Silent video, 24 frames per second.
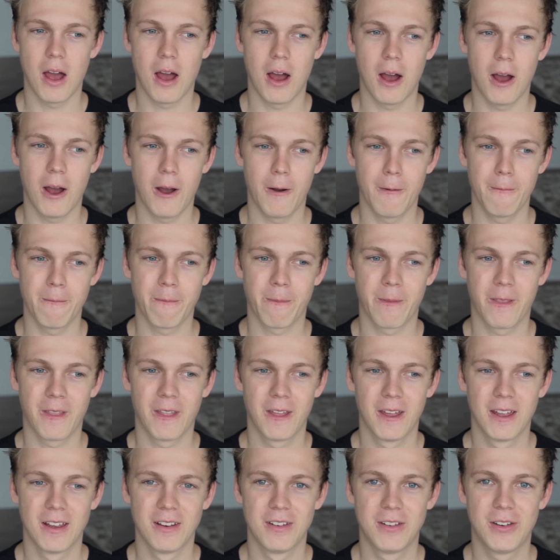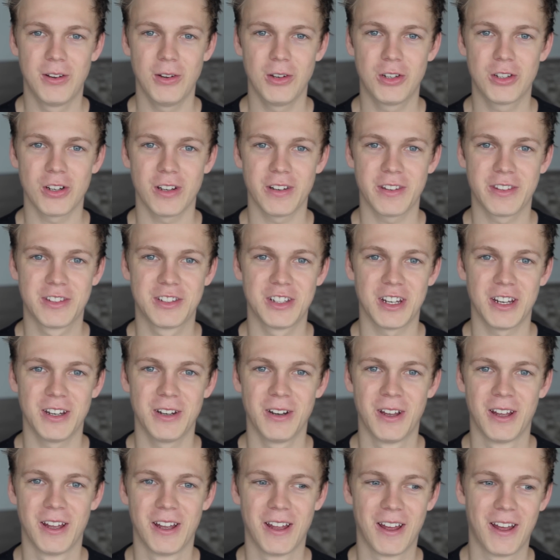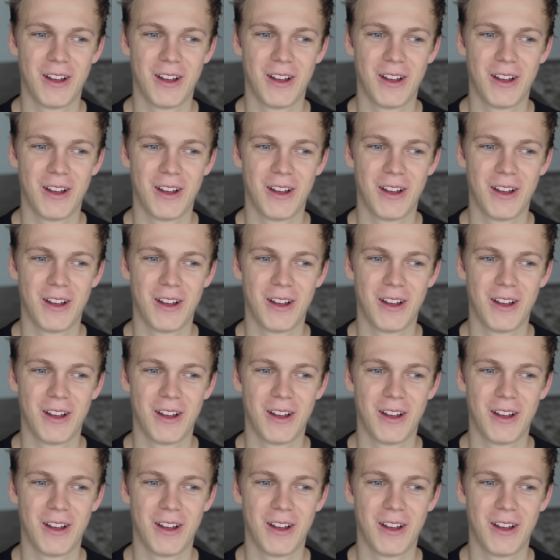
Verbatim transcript: Um, two shots gin,